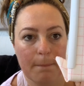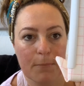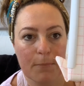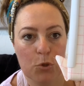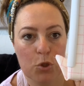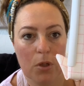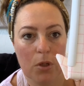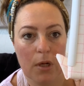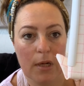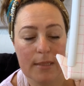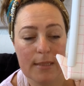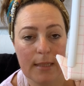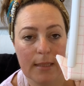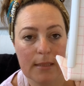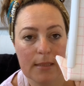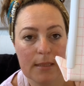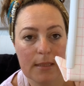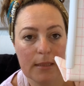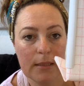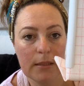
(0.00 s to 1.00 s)
try
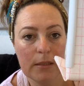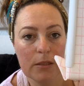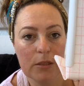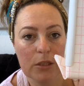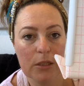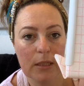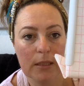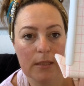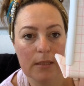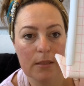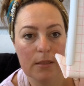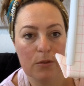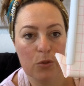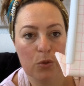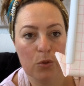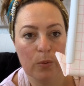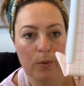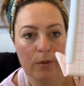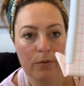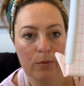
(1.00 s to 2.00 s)
10 stitch, and this is
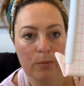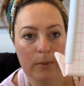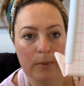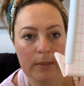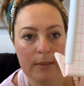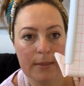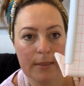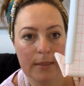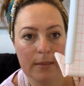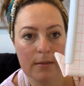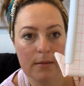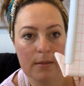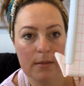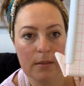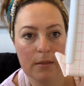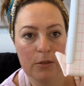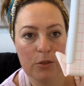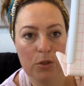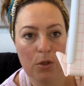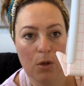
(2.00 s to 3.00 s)
2/1 10
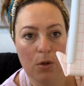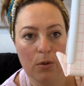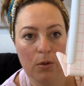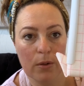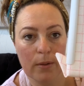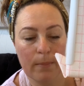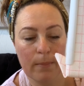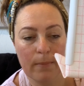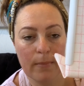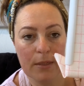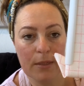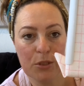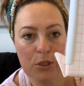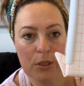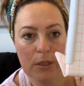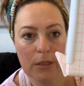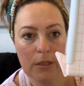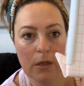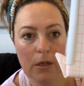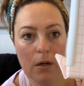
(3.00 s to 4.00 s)
stitch on
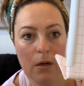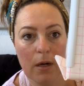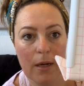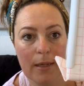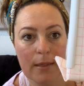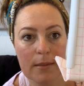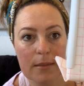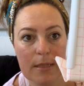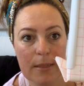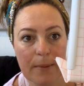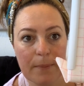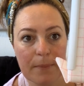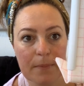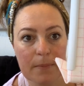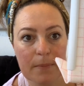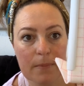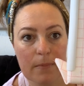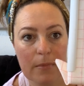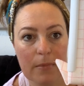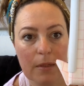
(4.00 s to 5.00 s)
Magic Guide.
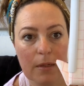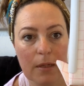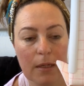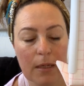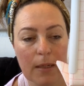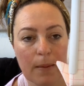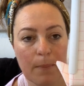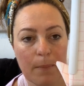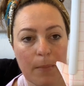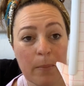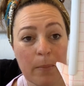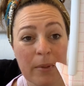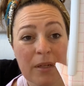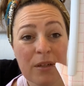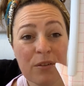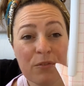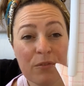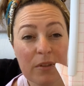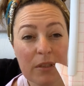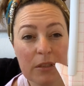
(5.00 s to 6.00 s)
I'm
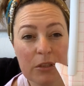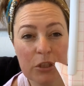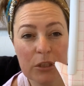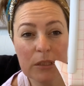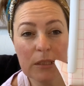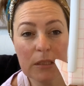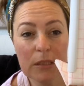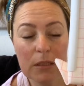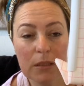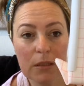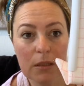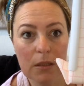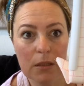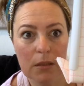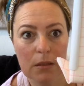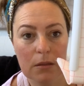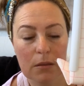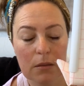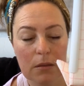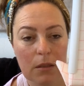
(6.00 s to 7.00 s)
going to finish it
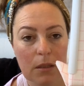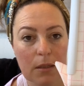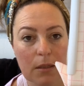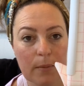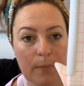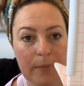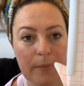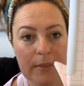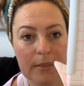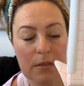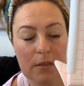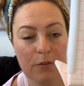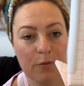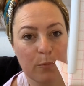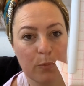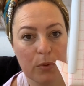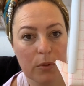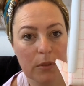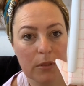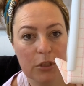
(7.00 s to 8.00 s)
because I've
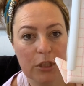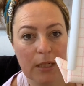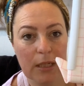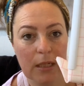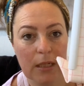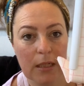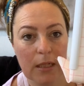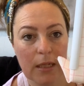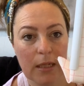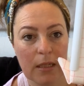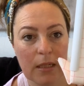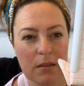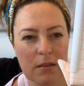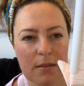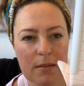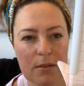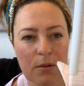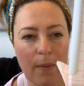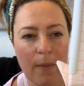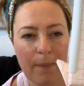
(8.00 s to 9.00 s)
bought the chart and
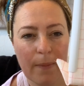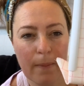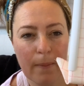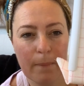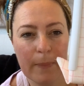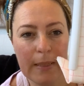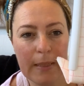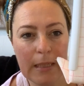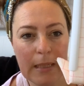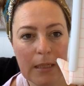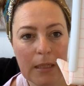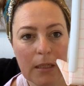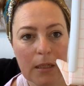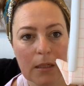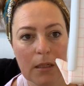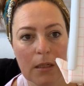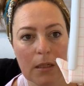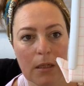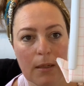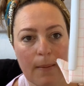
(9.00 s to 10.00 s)
it's not that big,
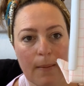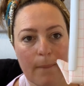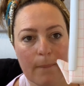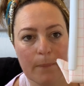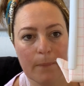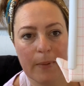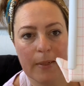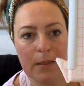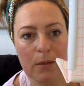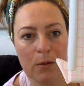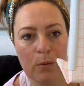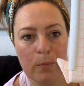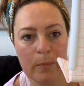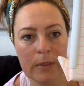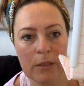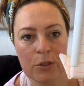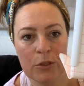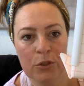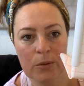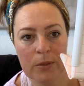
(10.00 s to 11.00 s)
but I'll
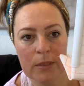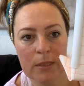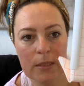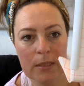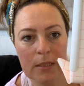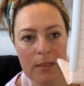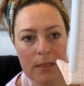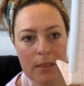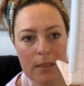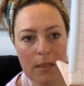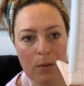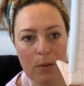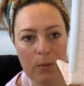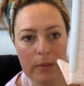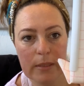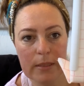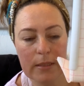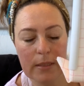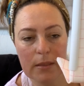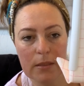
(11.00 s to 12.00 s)
be interested to see what
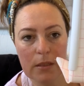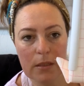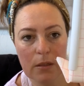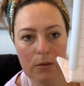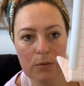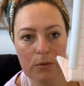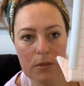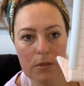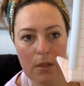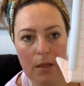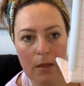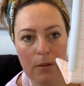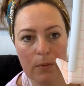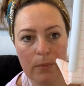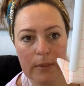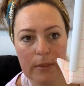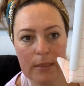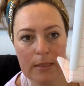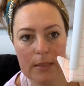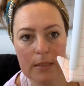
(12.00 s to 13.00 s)
the detail looks like
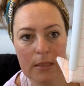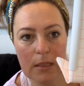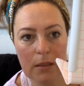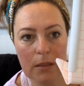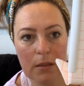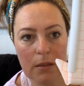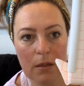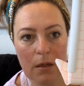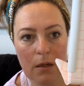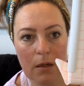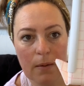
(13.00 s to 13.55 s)
when it's done.